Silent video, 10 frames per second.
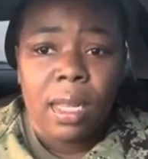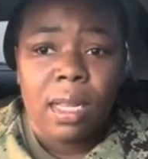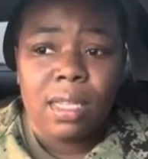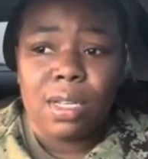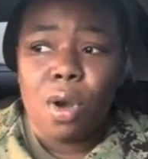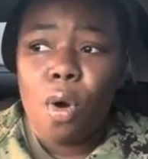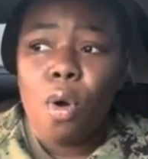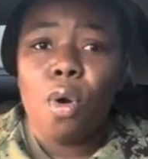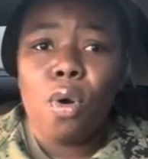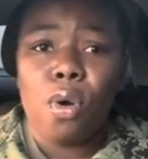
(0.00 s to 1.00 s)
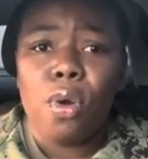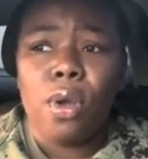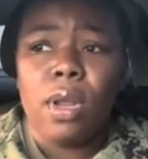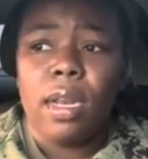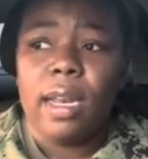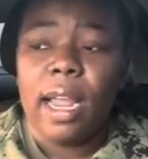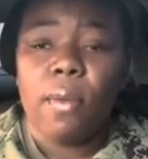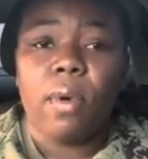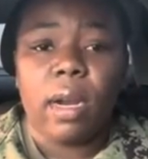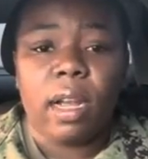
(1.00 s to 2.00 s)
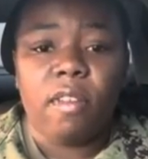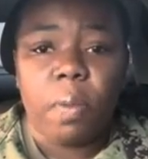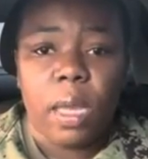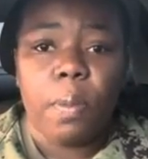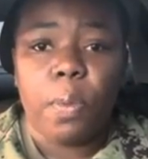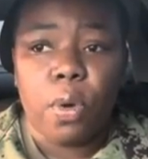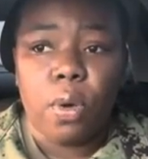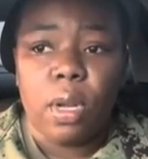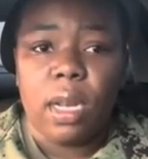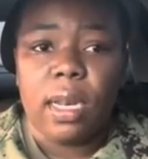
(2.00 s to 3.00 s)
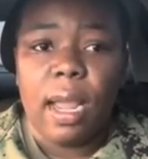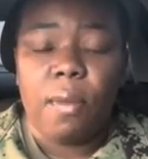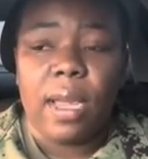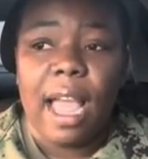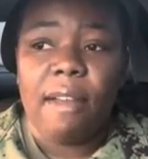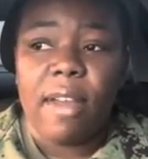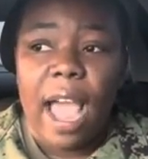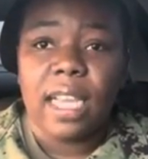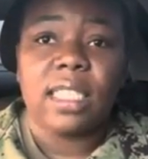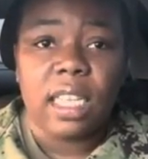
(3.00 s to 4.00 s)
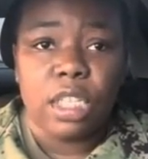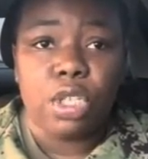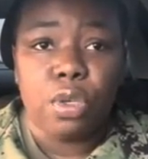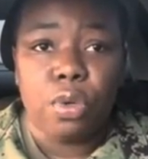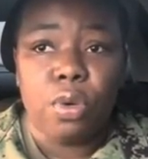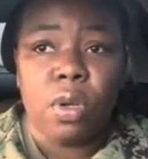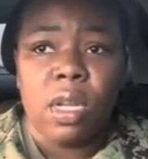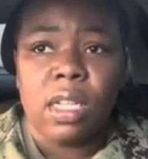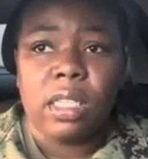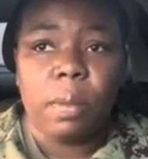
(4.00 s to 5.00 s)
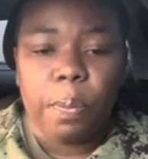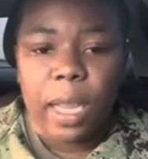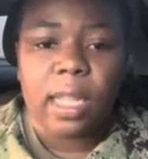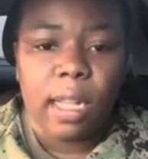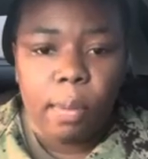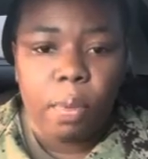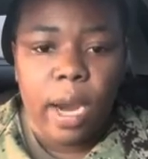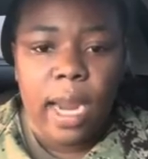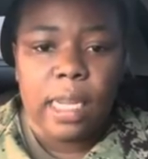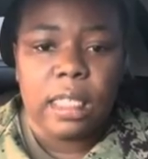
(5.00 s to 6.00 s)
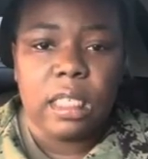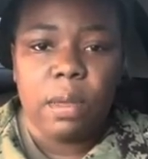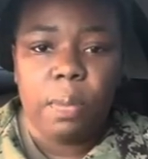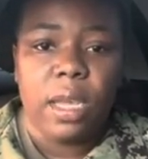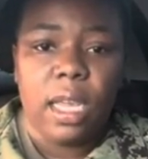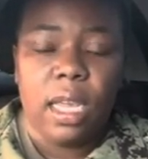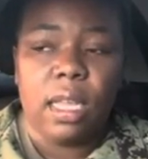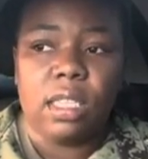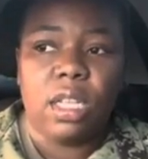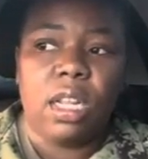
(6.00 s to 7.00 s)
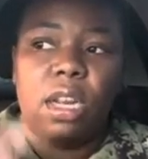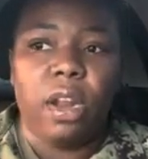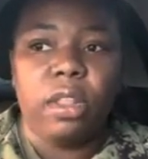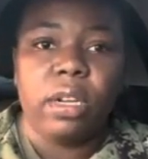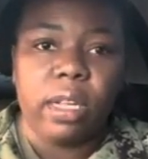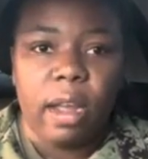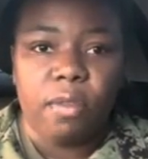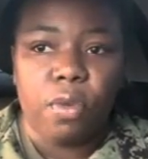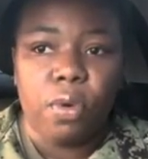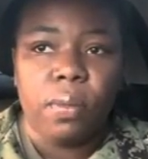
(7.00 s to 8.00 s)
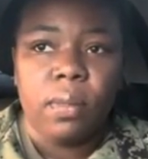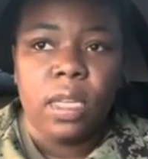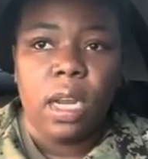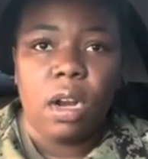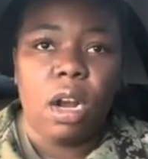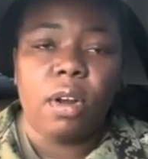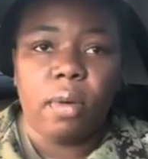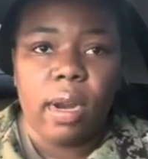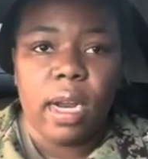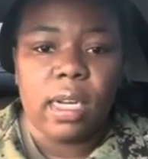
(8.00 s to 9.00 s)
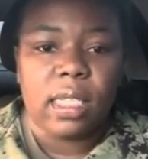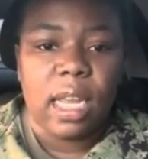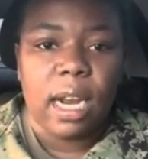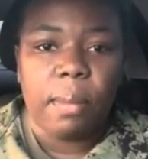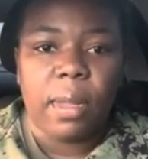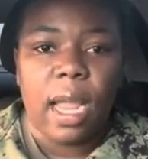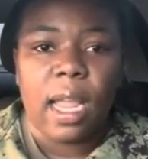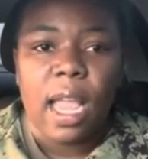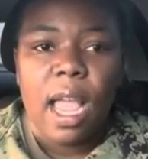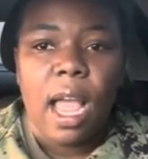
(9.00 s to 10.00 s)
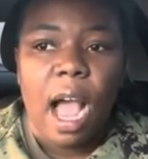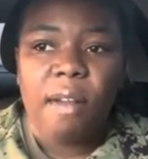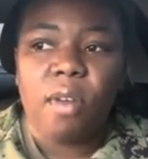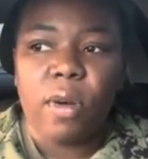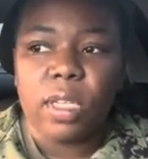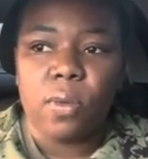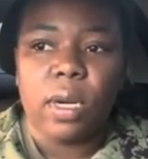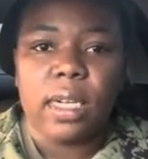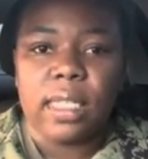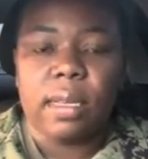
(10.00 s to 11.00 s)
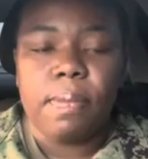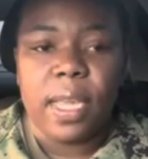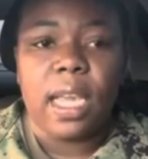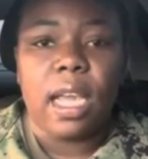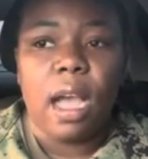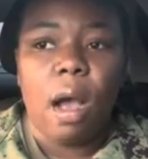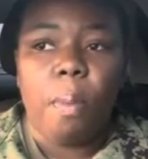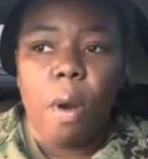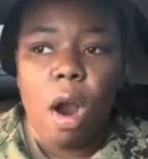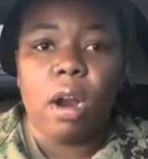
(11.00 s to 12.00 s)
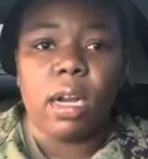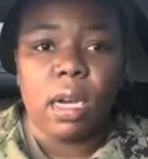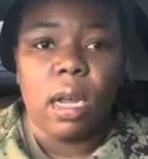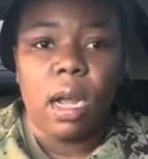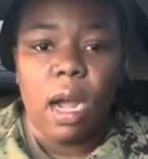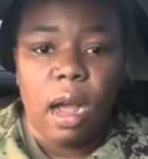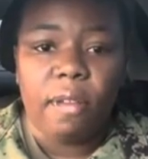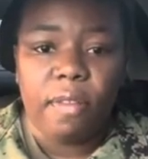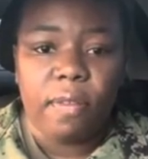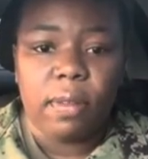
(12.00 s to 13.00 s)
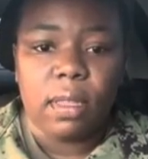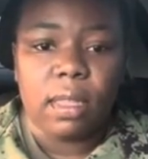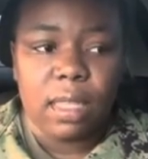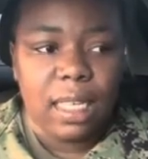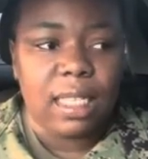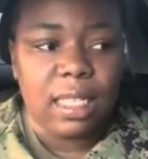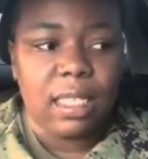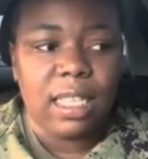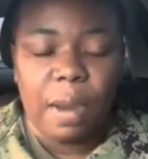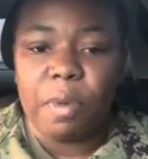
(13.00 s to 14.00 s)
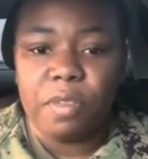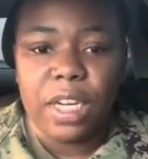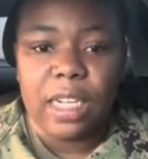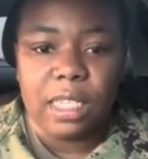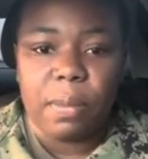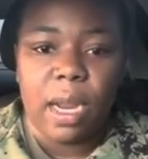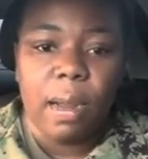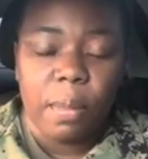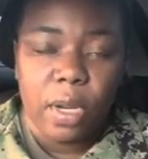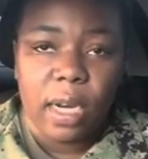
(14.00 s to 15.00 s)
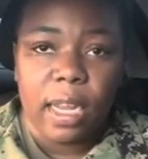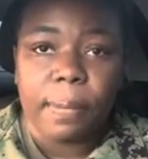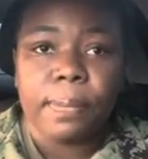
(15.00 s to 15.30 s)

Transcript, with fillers: There's a whole network of people that we have access to to pick their brains to be to the another level in our careers and i'm like i've always wanted to be a part of this type of change in my community